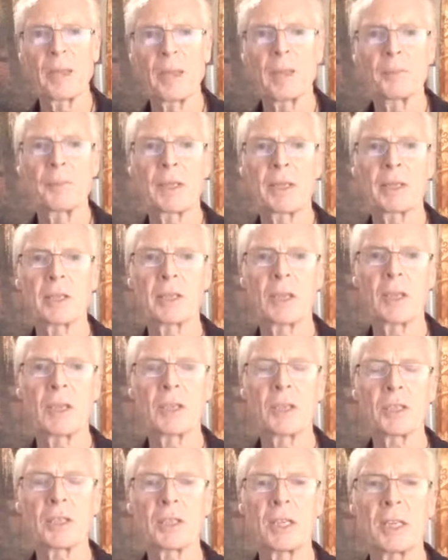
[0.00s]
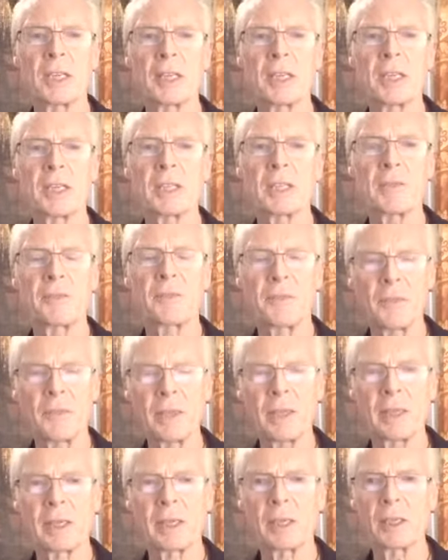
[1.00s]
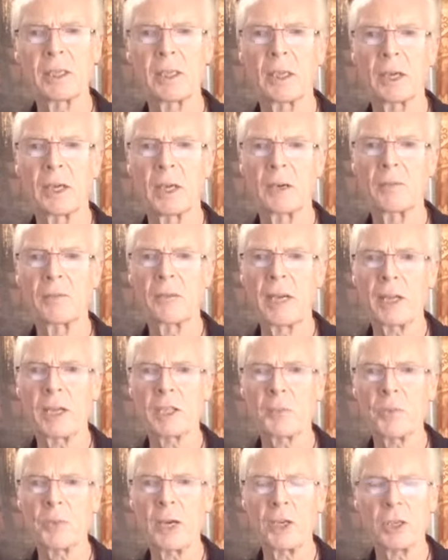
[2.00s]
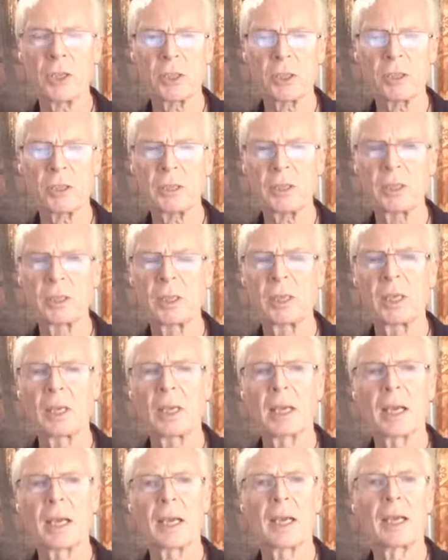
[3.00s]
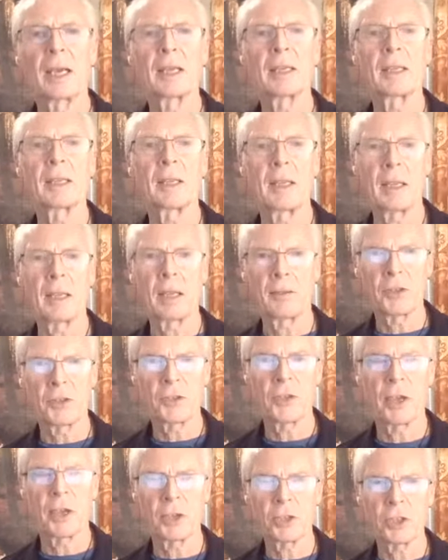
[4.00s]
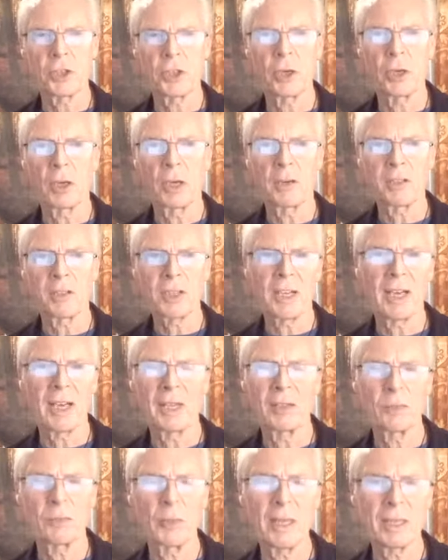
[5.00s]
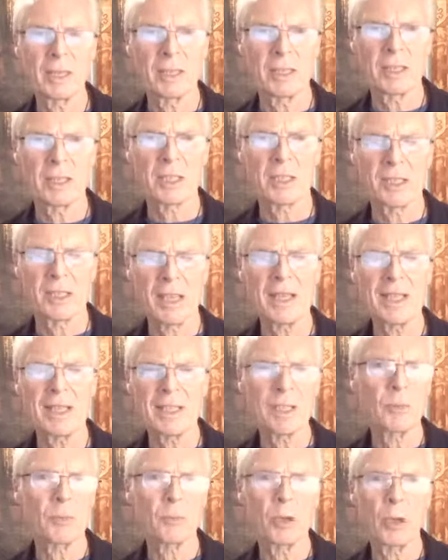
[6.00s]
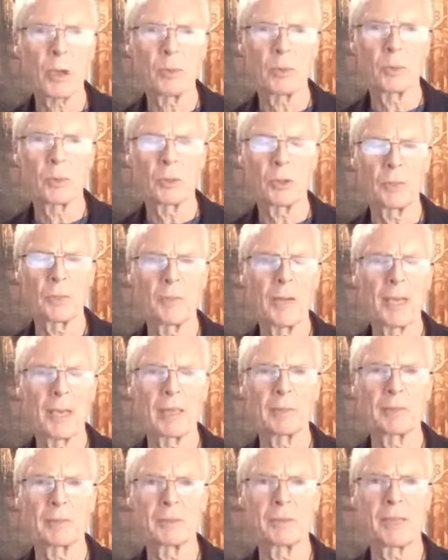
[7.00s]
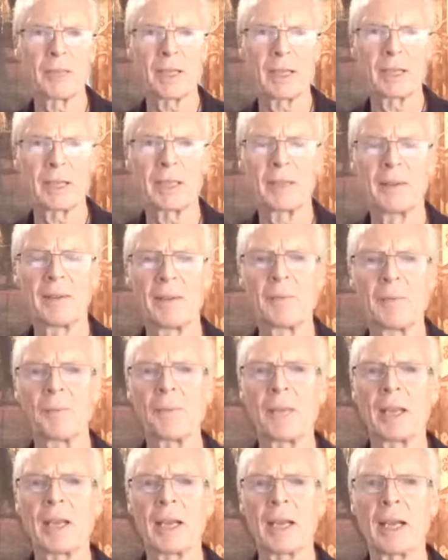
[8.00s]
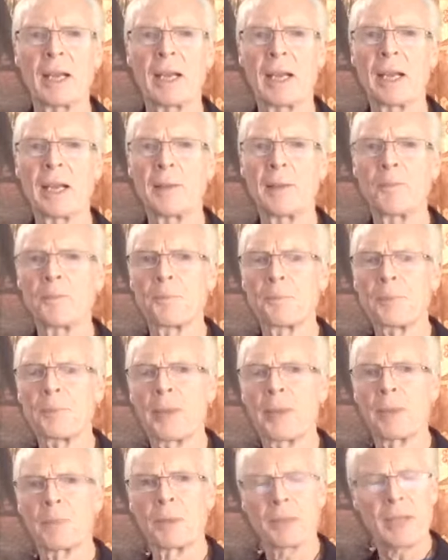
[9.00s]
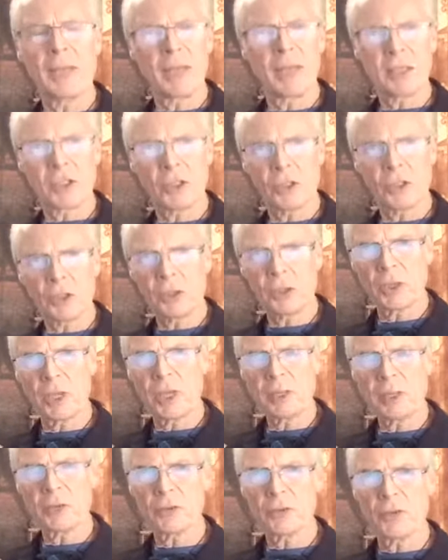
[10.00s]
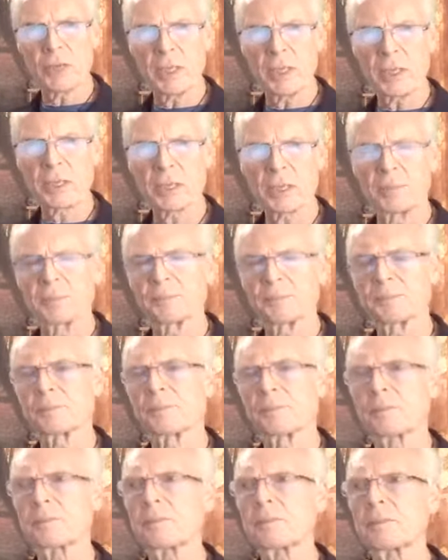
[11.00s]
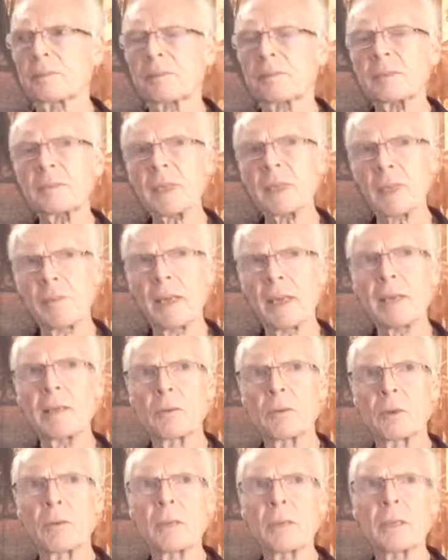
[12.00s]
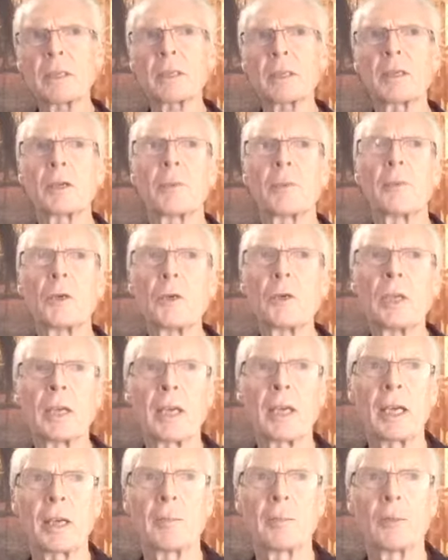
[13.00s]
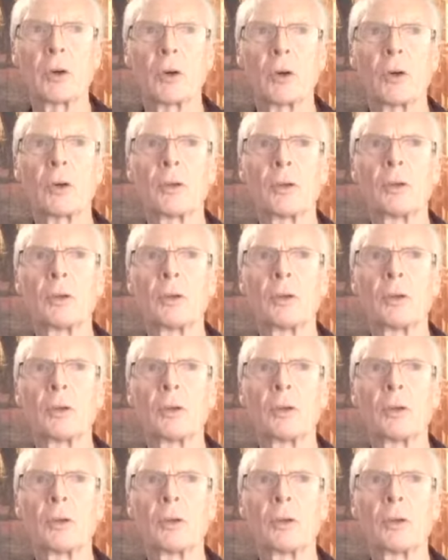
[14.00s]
because there's a fear of expression and a sign of weakness. That is the problem with men, I'm afraid. But that's on the increase. Women could communicate more.